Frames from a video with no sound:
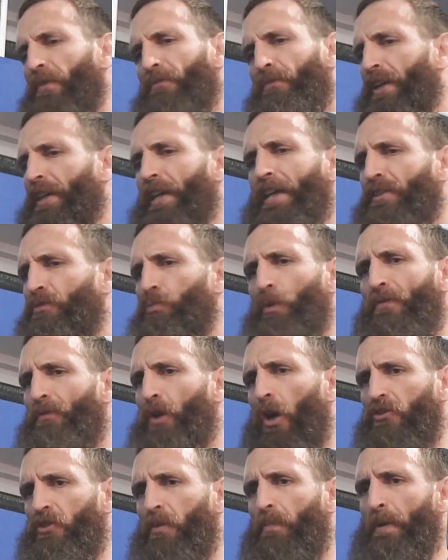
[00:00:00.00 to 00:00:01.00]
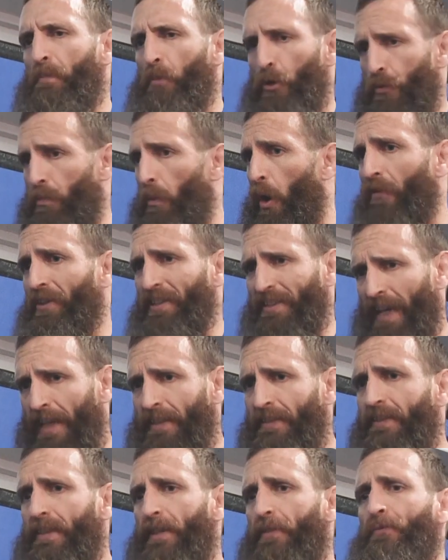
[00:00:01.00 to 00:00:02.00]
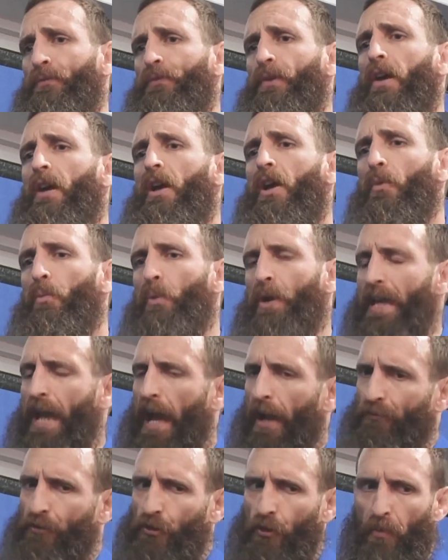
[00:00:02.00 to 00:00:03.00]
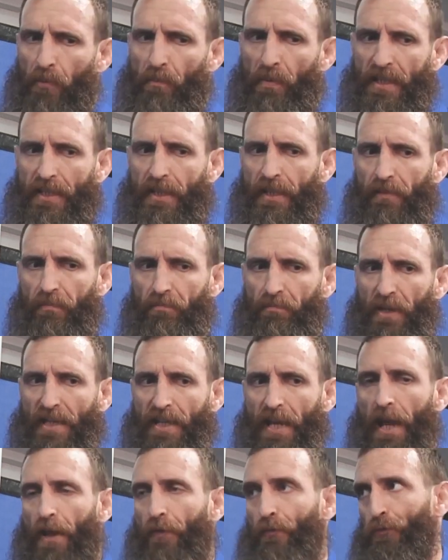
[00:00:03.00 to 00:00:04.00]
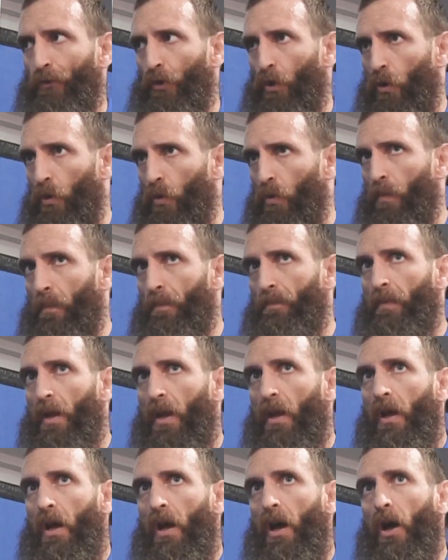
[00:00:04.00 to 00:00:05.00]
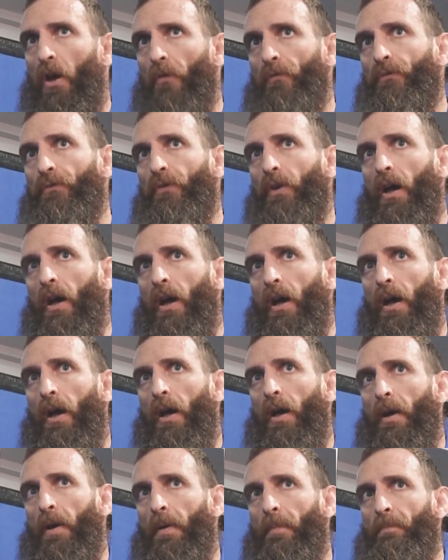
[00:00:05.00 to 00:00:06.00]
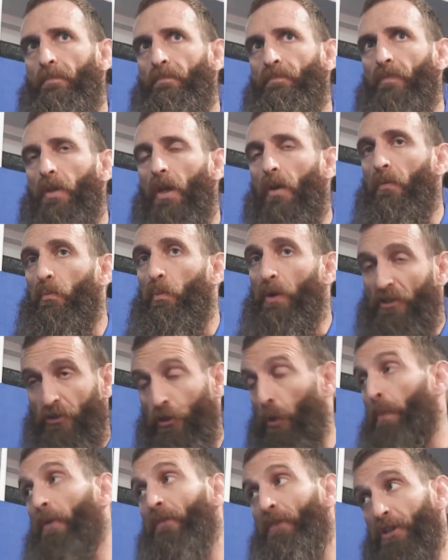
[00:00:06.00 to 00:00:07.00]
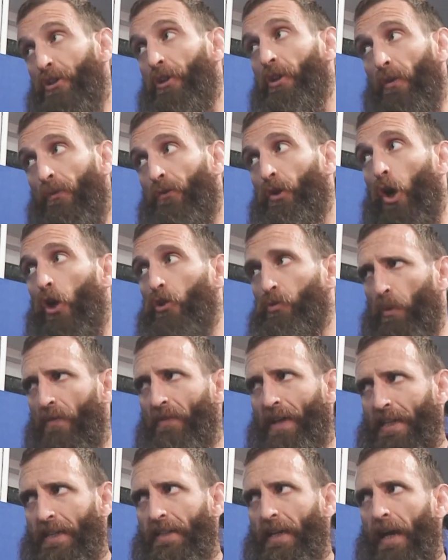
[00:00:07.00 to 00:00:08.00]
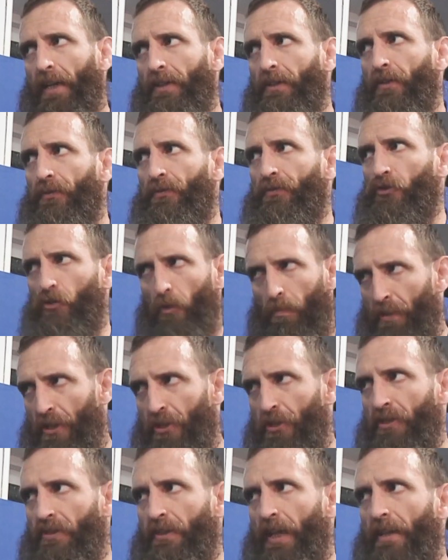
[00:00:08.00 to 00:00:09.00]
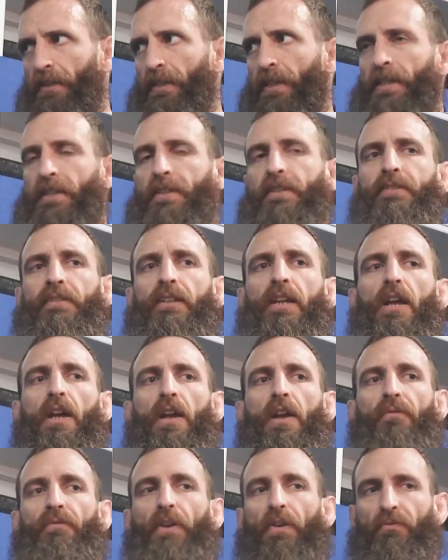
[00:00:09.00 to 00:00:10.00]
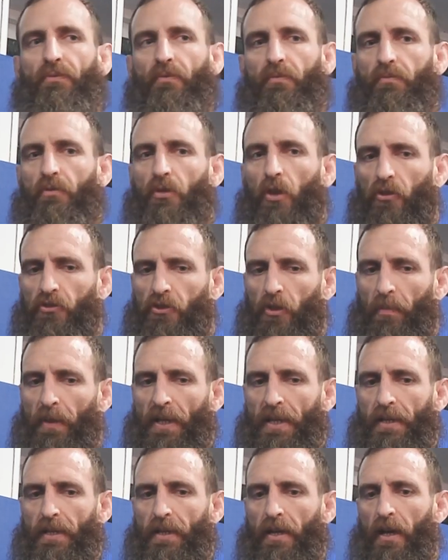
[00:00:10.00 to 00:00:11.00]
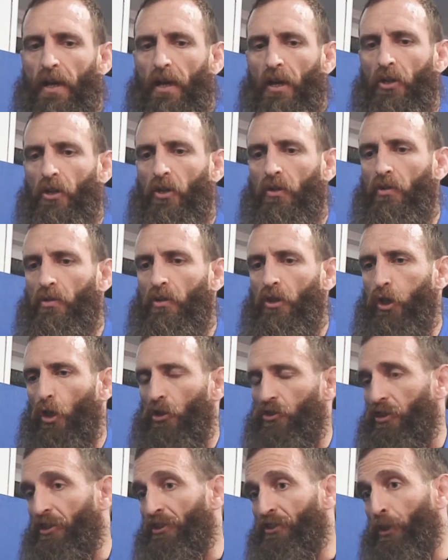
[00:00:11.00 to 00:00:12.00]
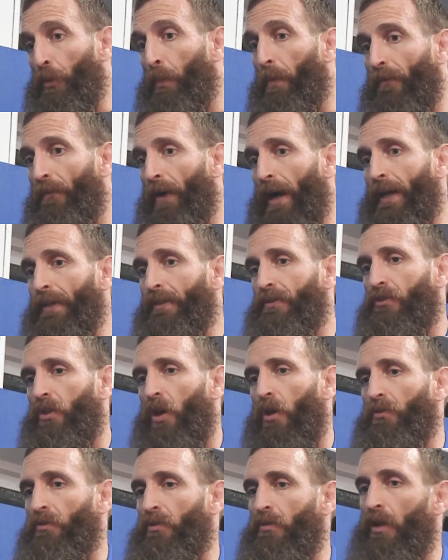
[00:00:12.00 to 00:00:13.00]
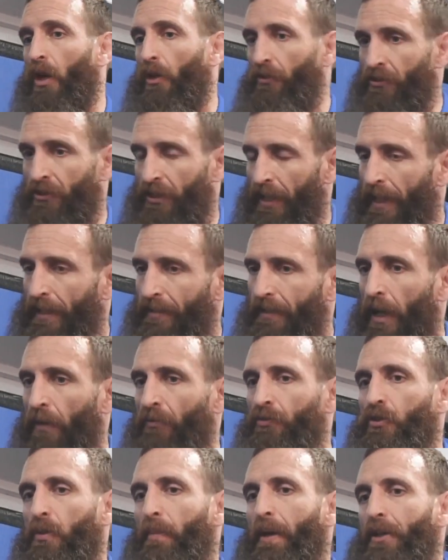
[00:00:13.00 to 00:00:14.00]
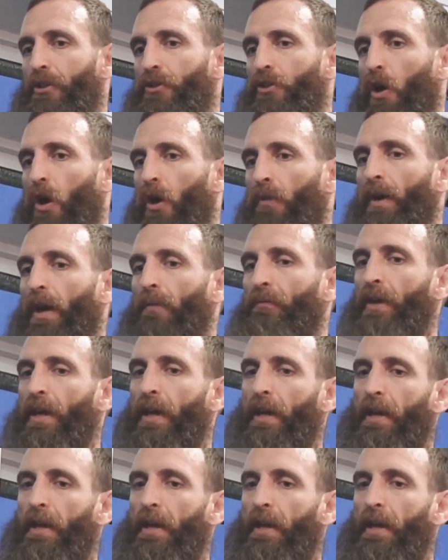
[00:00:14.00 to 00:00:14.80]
The kids, we've got to be much more attentive. We have to be careful of with supervision, of course, with any kind of submission techniques. They've got to be closely supervised on takedowns to make sure that